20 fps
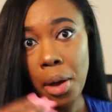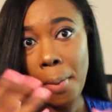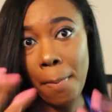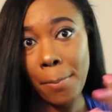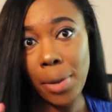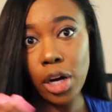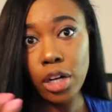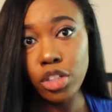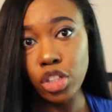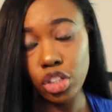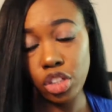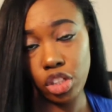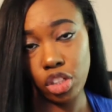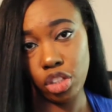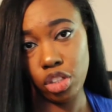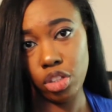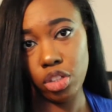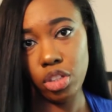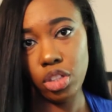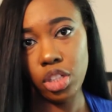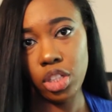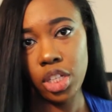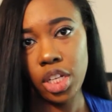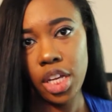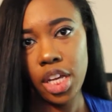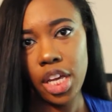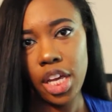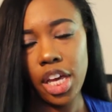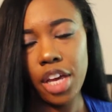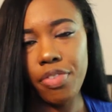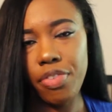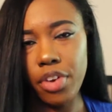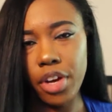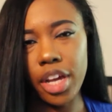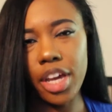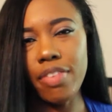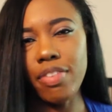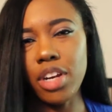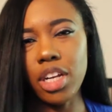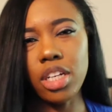purchasers if you're
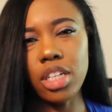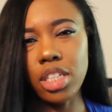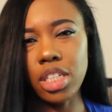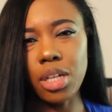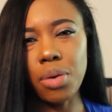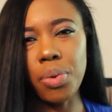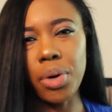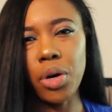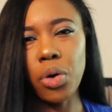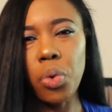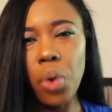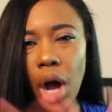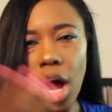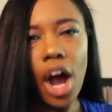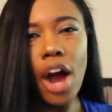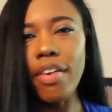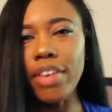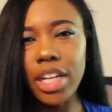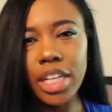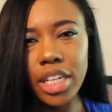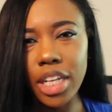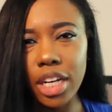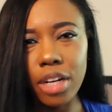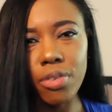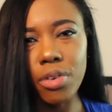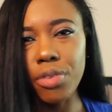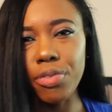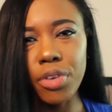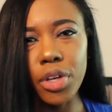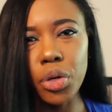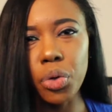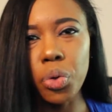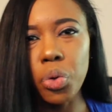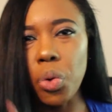giving it to someone who already did a review,